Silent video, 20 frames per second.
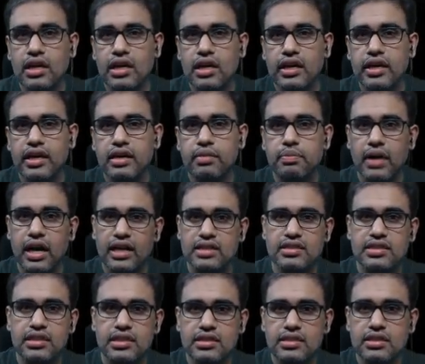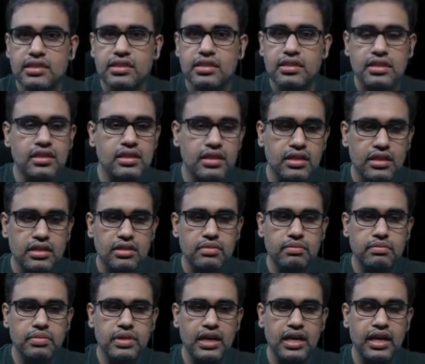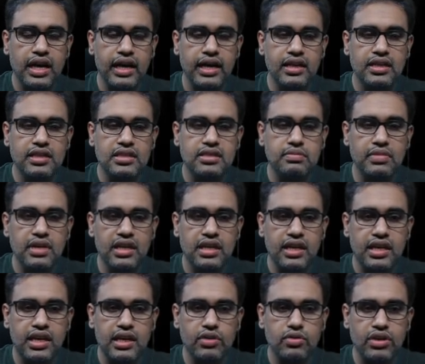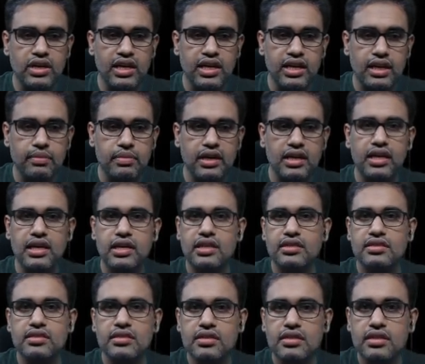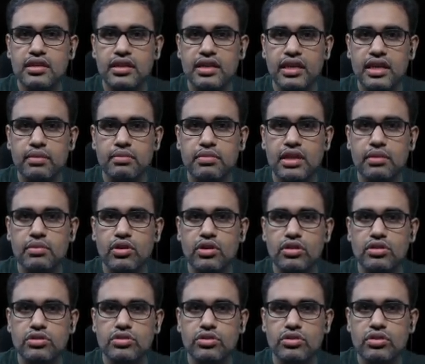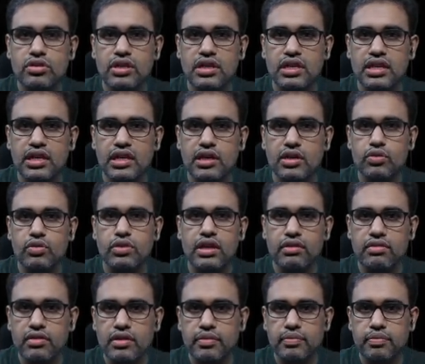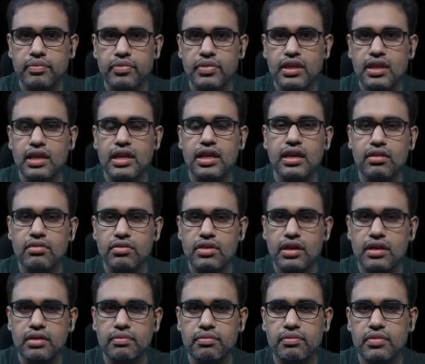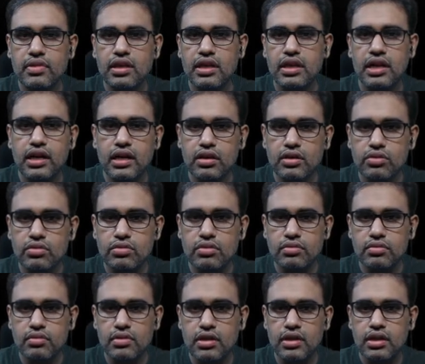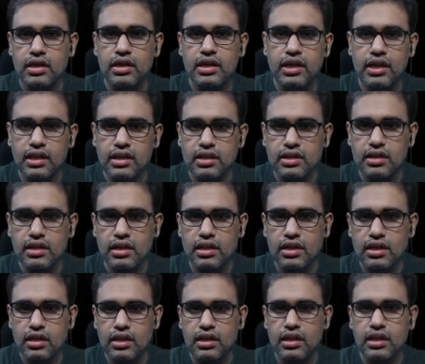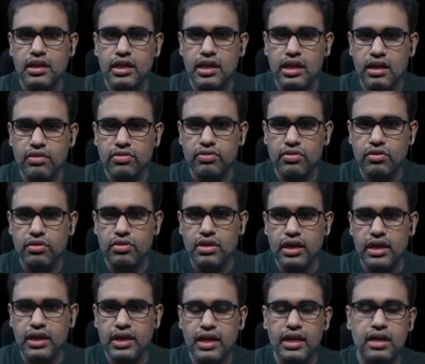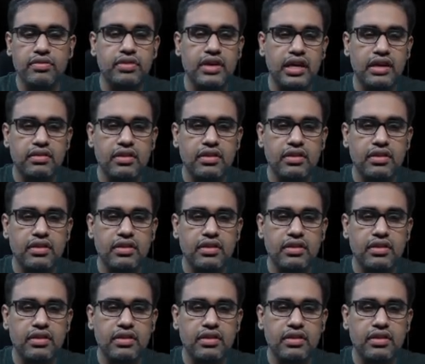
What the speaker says: it passes behind this median arcuate ligament. Let us name them also T12, L1, L2, L3, L4 and L5.